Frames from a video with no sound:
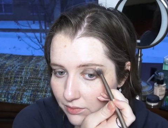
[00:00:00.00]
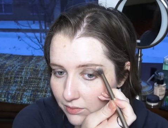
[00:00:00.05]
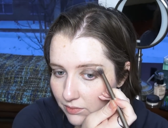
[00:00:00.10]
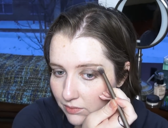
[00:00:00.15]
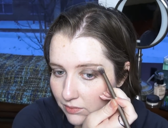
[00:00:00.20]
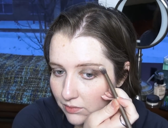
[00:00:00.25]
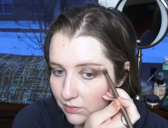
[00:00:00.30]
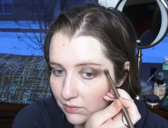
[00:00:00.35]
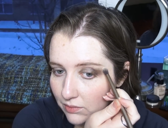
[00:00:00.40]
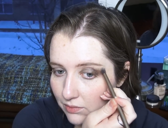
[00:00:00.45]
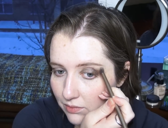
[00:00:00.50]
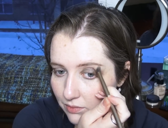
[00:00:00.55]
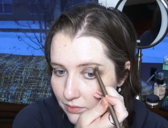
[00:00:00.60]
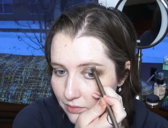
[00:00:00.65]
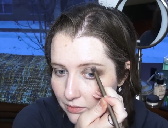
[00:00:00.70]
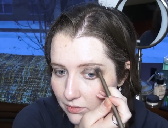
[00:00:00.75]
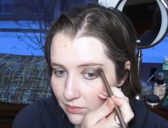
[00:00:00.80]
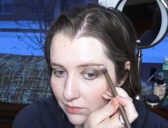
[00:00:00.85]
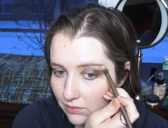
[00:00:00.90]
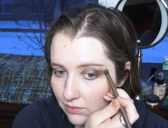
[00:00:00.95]

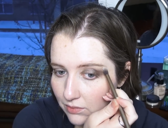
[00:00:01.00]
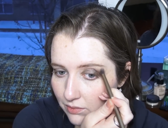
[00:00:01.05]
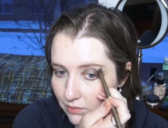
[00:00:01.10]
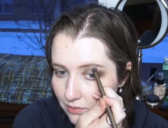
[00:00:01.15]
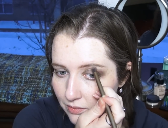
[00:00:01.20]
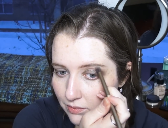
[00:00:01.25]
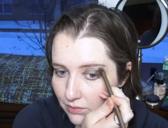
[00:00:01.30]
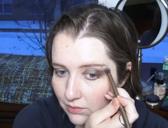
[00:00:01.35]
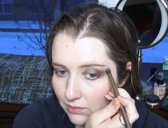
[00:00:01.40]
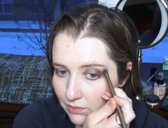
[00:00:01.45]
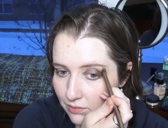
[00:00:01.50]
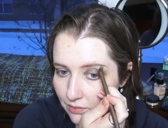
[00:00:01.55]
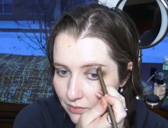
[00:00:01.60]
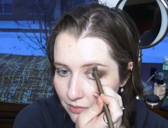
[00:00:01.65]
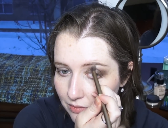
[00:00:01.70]
(silence)